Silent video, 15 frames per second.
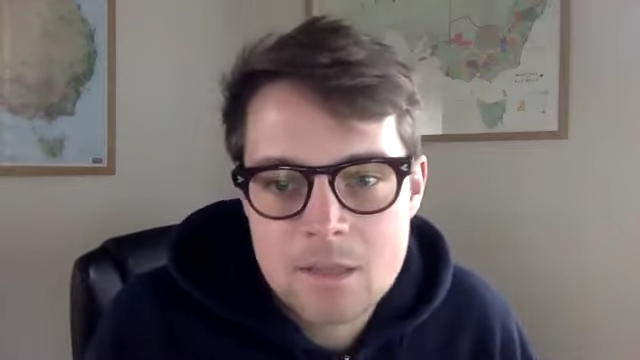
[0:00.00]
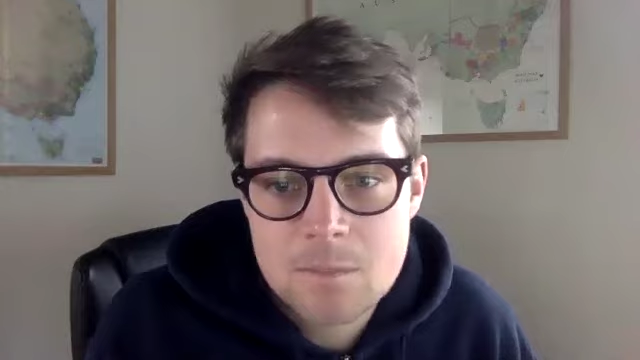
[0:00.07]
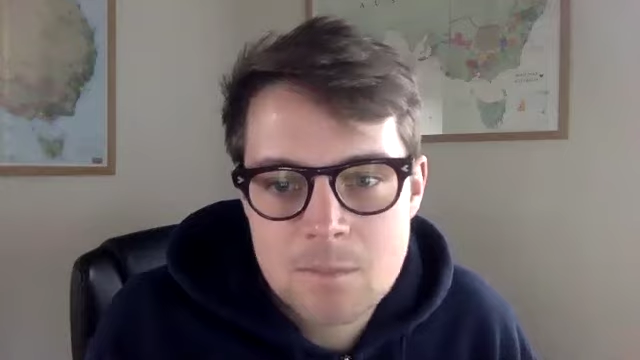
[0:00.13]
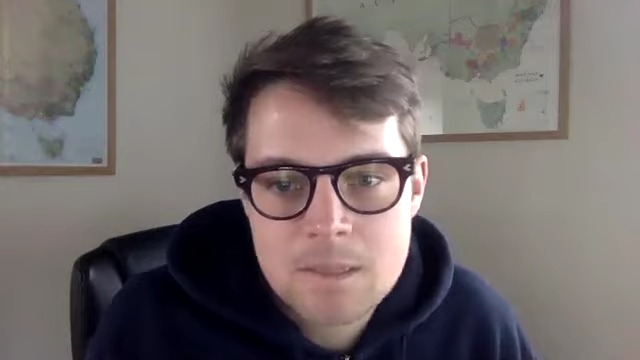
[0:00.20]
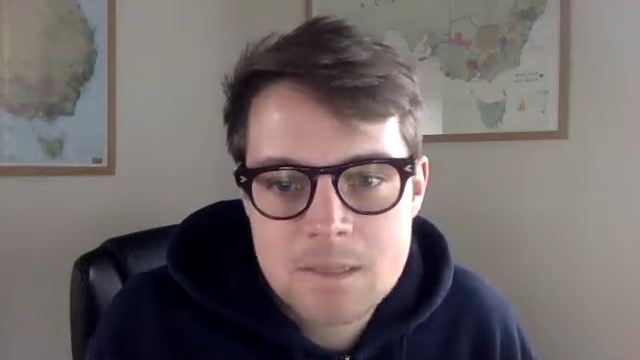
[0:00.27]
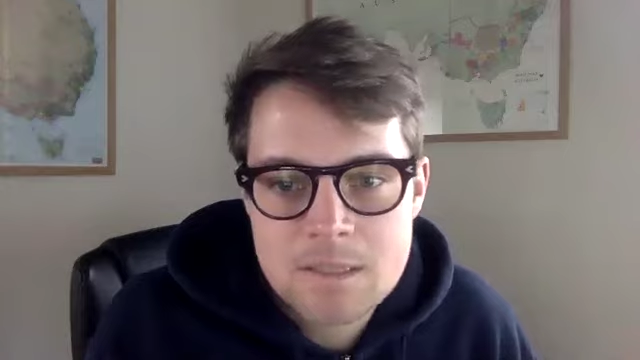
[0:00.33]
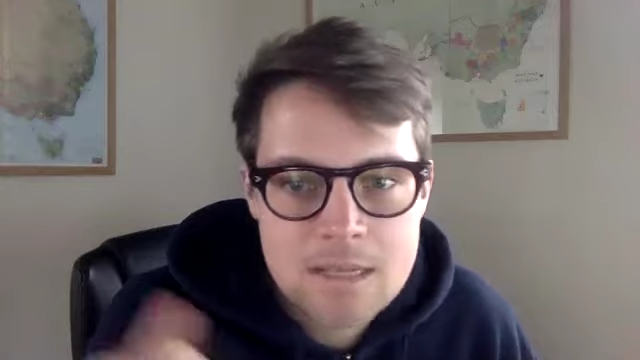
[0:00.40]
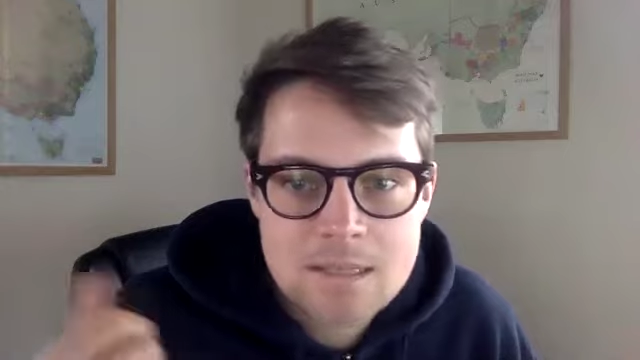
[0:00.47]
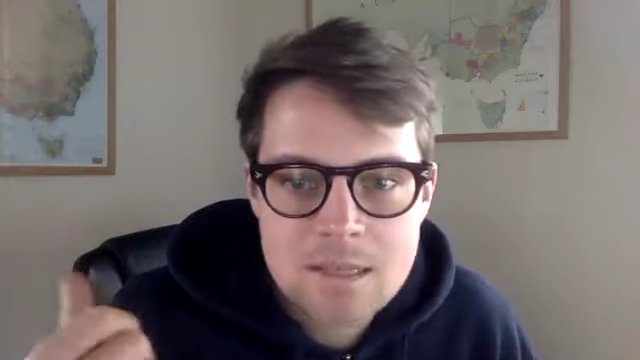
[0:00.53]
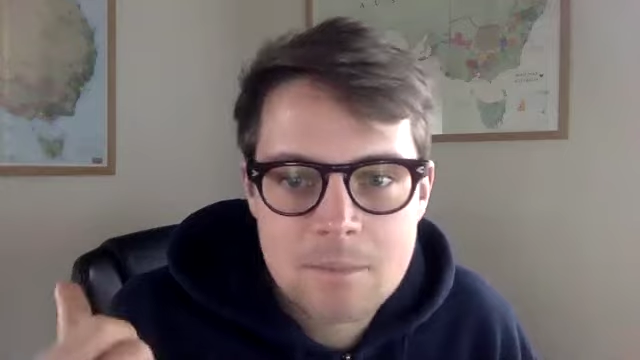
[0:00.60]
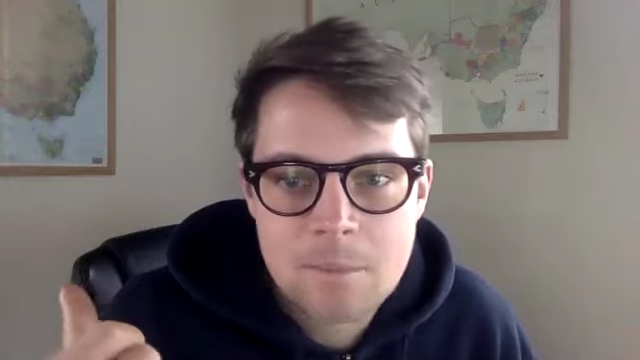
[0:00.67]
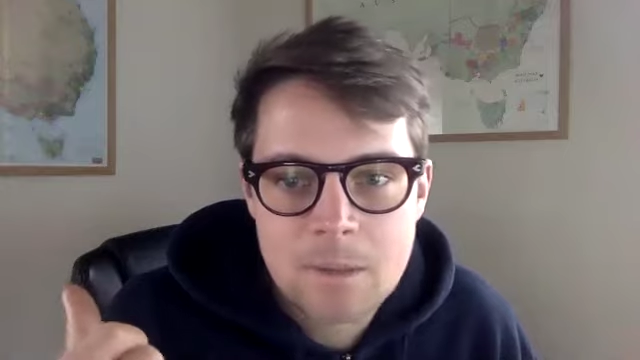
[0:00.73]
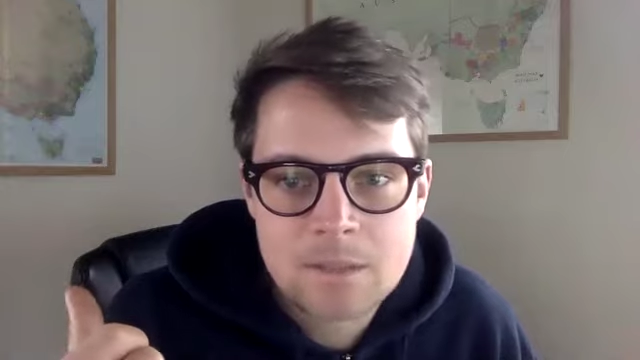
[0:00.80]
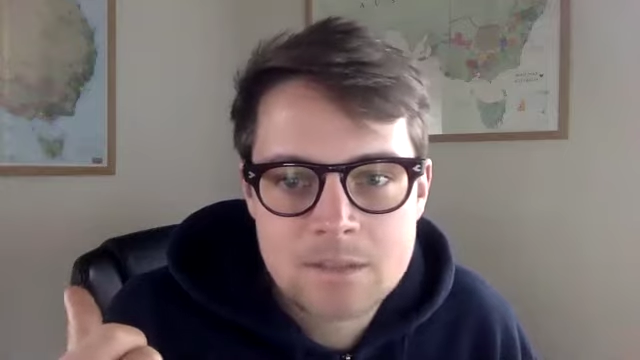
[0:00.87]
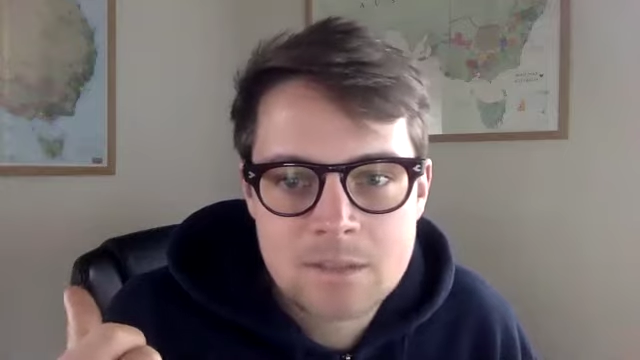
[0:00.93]
has been set
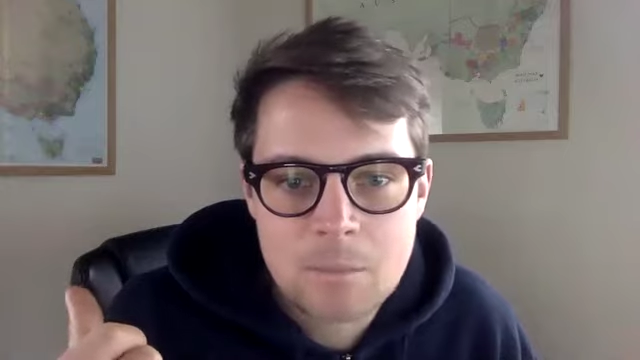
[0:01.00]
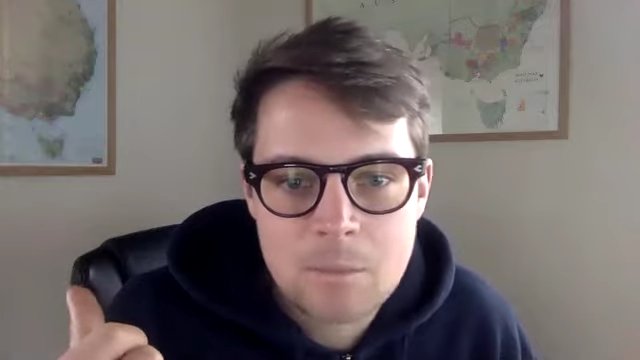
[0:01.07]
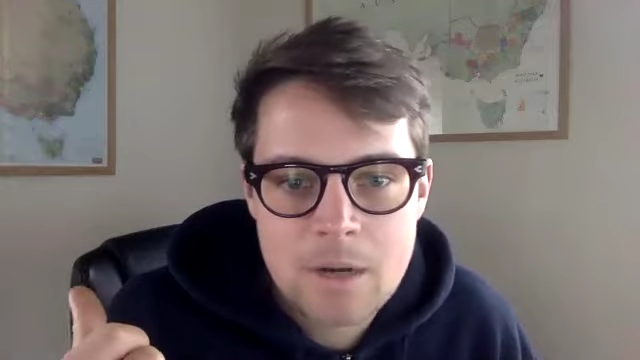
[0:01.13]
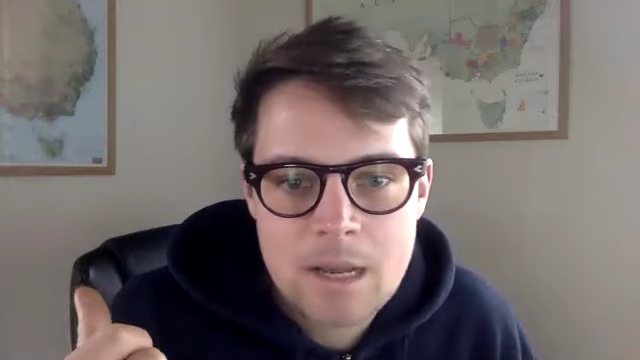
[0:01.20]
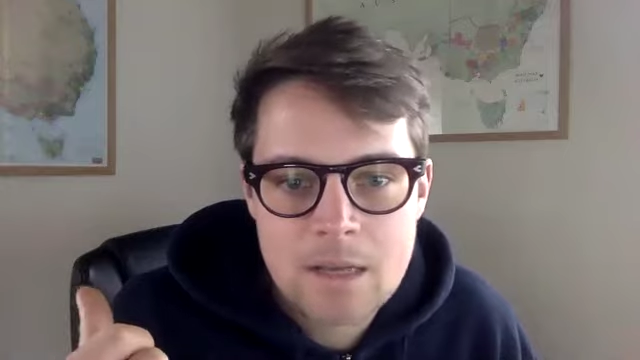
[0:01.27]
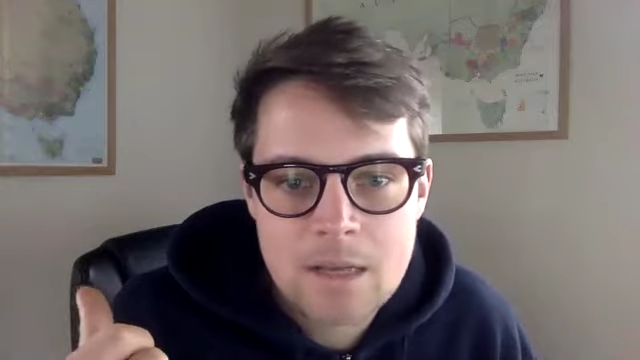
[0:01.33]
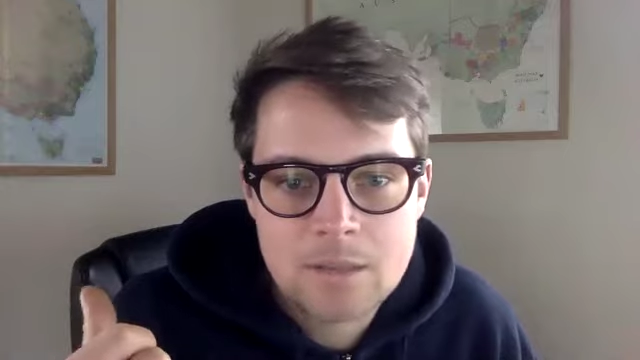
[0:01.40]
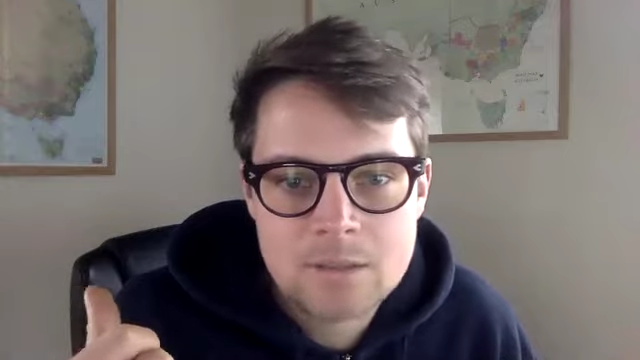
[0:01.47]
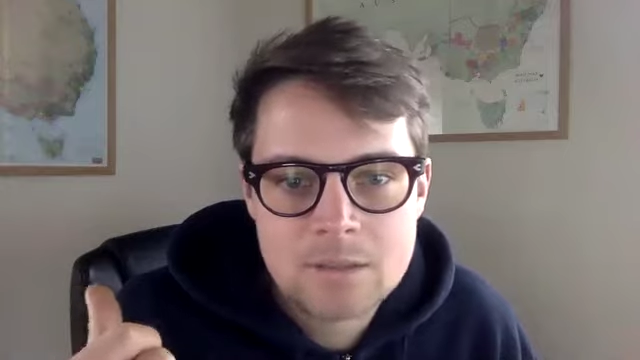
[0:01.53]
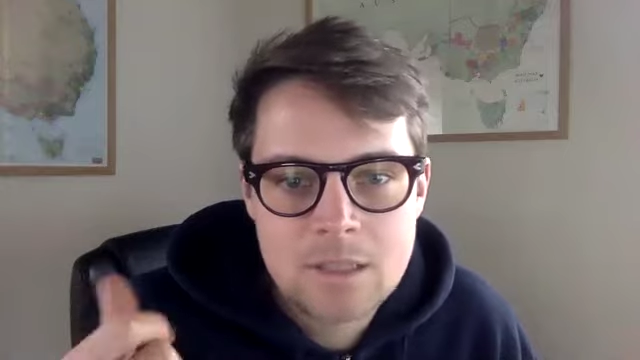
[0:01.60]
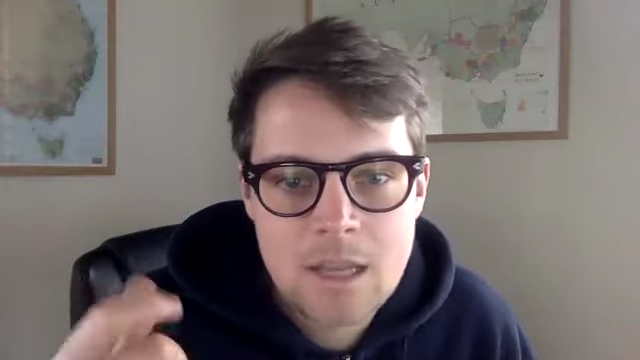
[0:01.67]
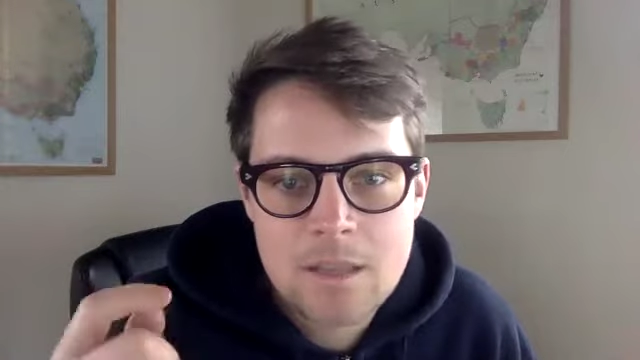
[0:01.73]
up by someone else,